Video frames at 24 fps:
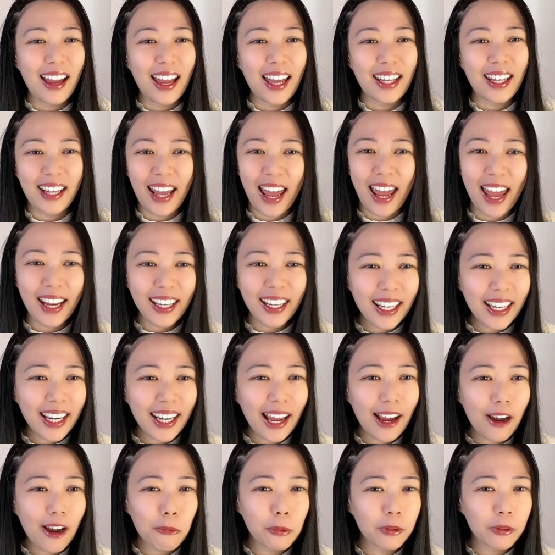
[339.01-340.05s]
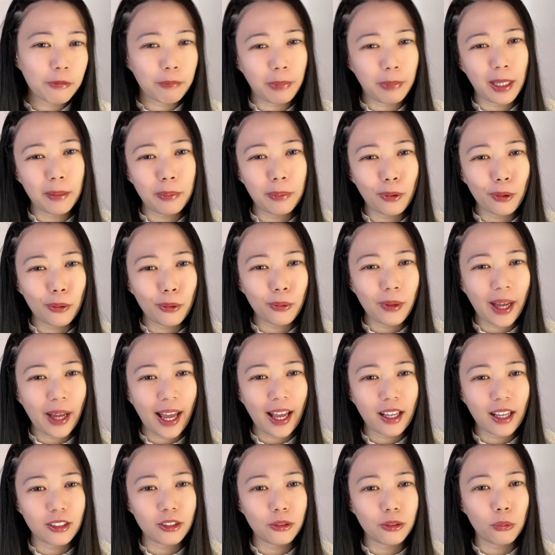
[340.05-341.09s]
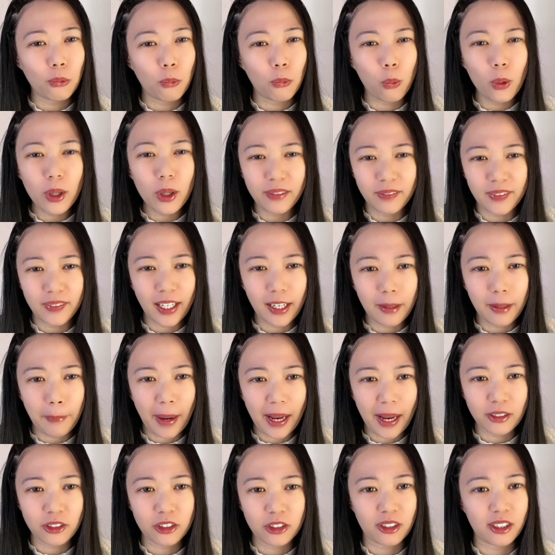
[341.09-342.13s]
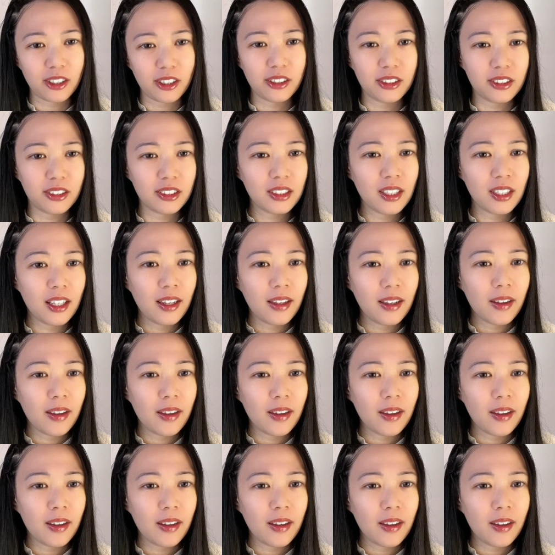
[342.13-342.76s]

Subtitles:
And hanging out with people who has wood day masters,